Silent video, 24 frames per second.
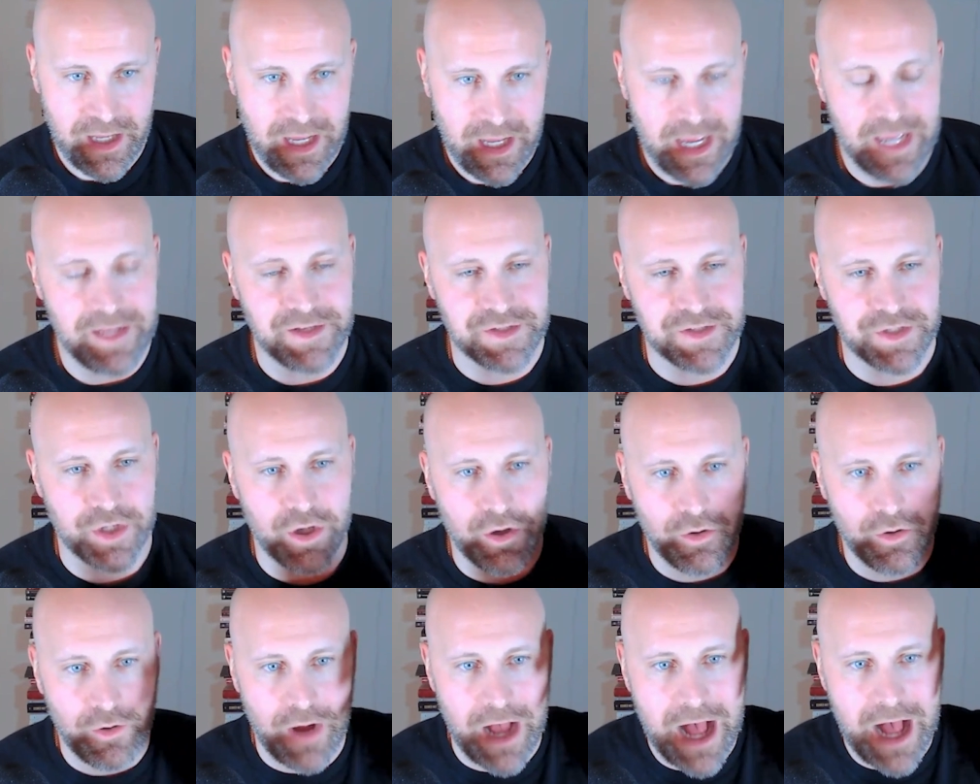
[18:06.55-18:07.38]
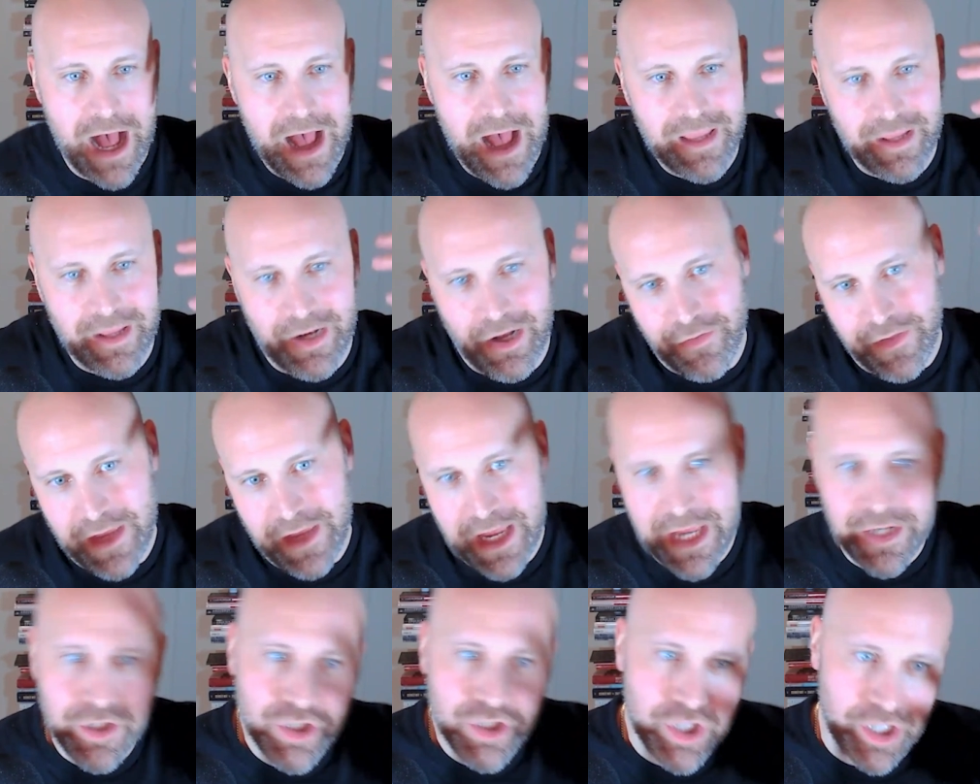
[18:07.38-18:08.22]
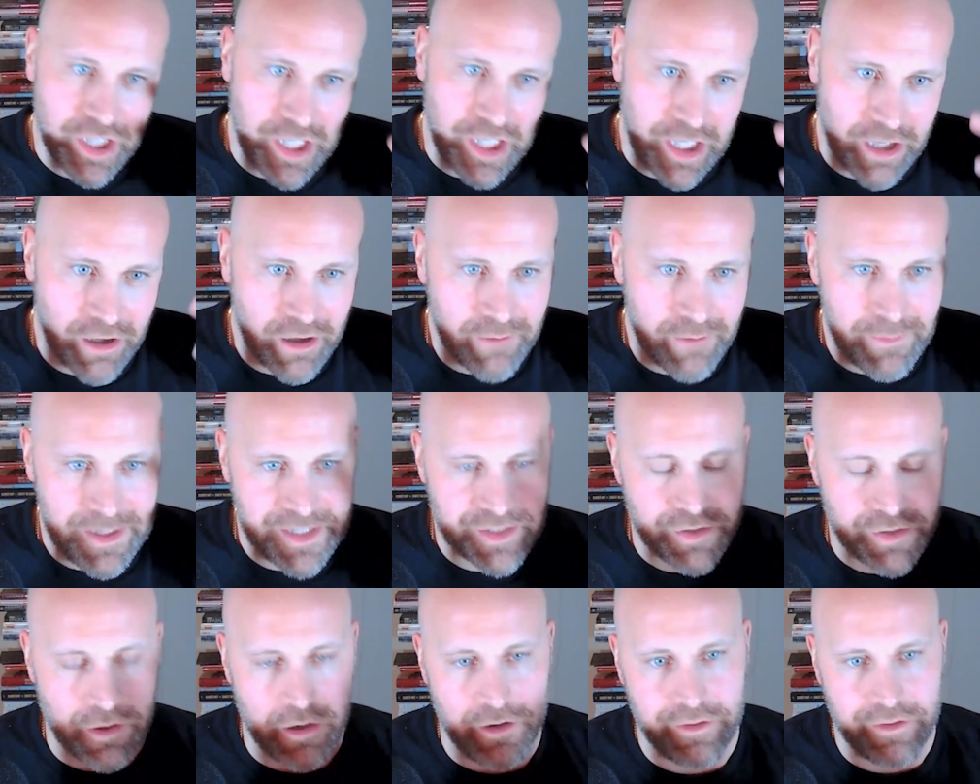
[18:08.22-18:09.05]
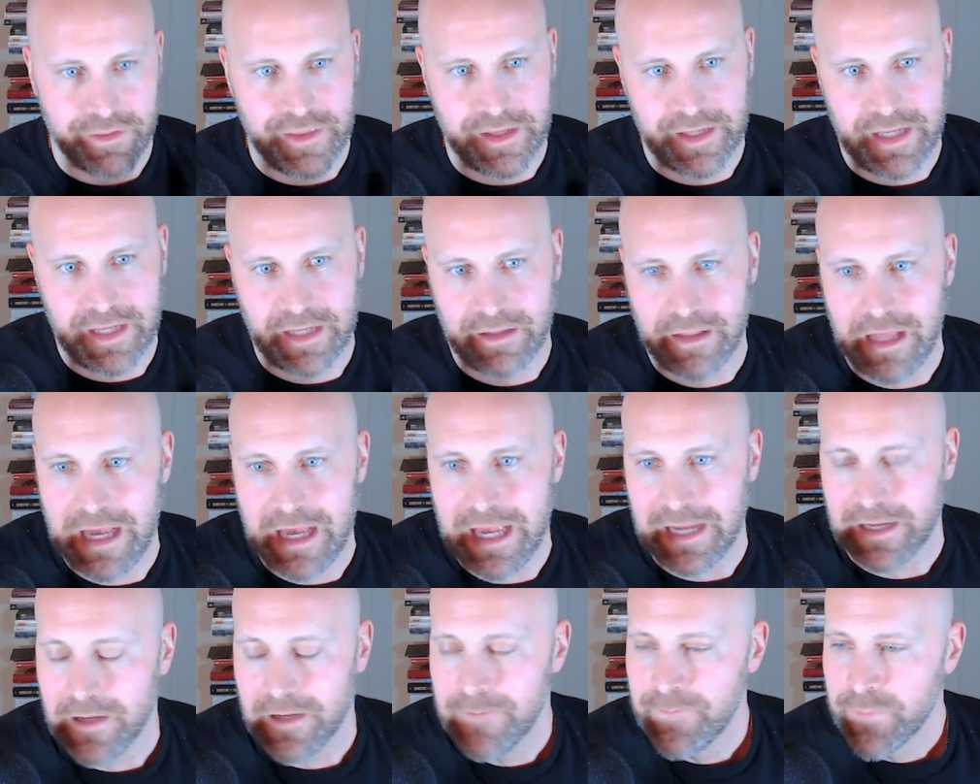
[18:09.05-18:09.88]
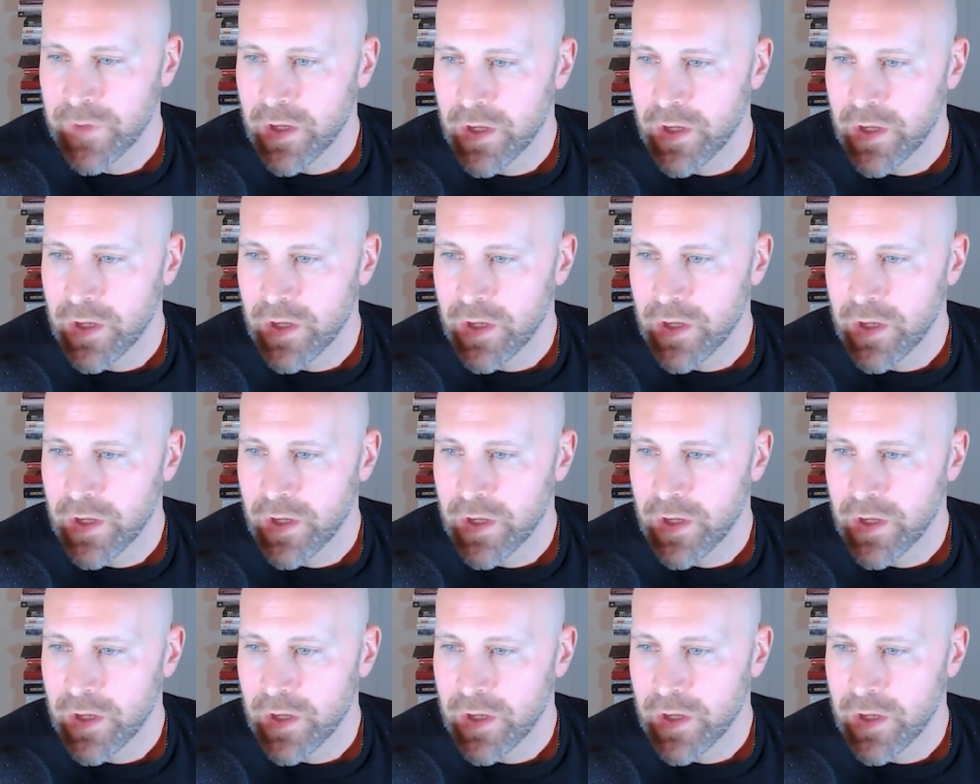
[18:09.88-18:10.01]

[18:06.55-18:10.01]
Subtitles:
And so, the engineer in me started thinking like,